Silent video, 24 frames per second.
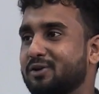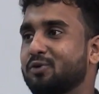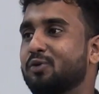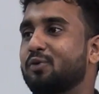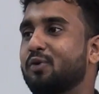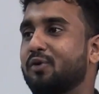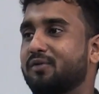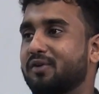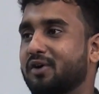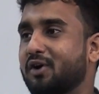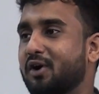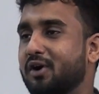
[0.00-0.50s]
too
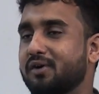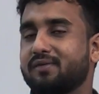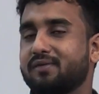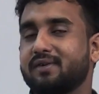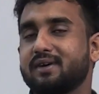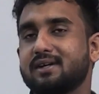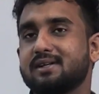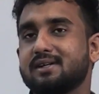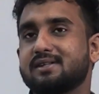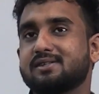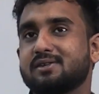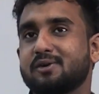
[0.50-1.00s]

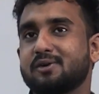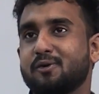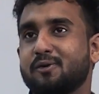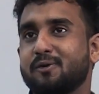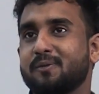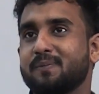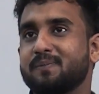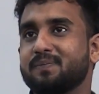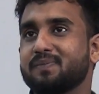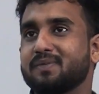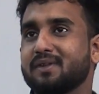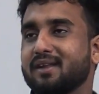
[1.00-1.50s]
overconfident. So,
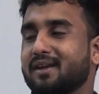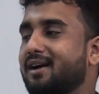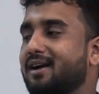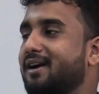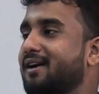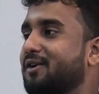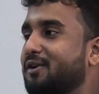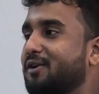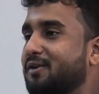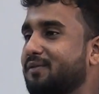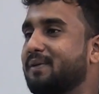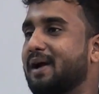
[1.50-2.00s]
a
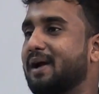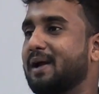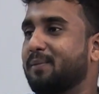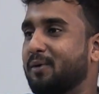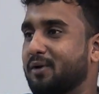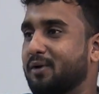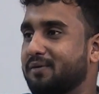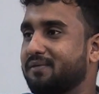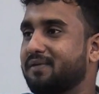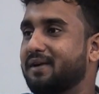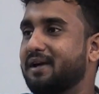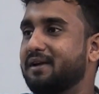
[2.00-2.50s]
good
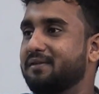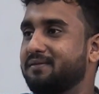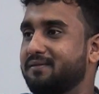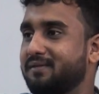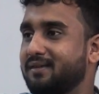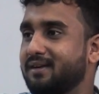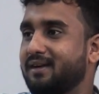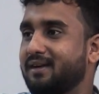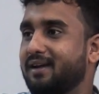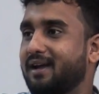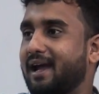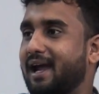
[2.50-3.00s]

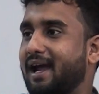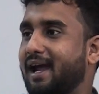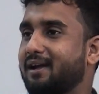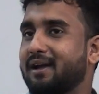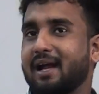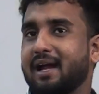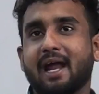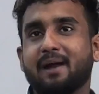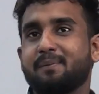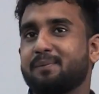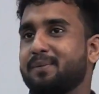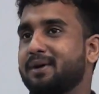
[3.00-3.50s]

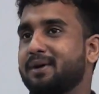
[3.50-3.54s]
9.5.